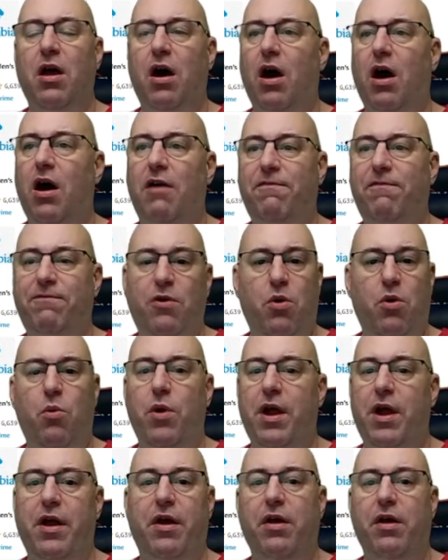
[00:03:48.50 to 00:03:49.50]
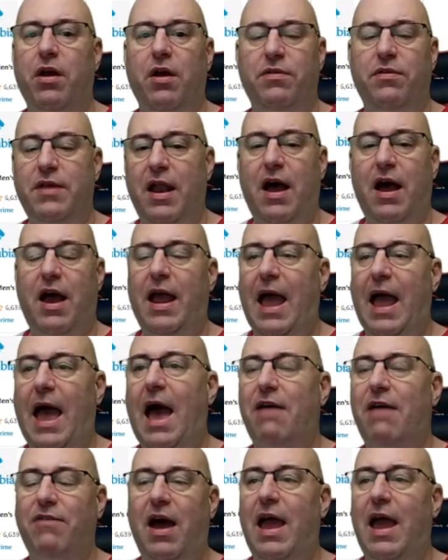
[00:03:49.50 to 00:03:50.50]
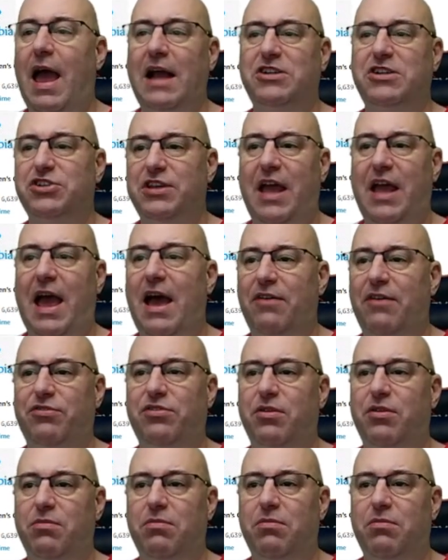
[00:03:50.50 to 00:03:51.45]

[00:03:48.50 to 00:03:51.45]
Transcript: footwear that I have. I actually have some